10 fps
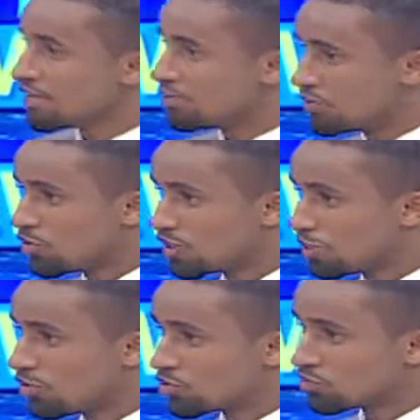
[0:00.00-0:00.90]
beyond the
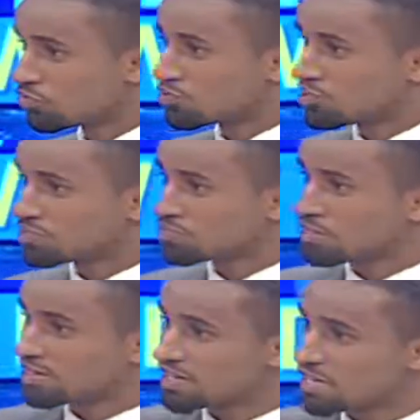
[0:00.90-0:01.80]
point of just
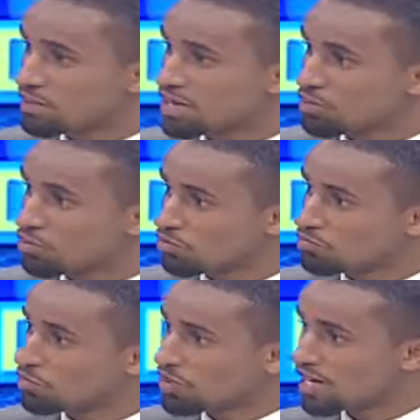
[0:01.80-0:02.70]
by the name
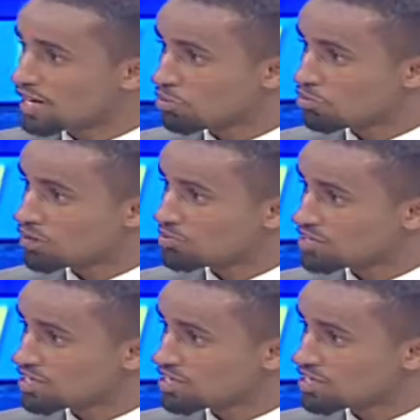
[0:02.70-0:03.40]
World Animal Farms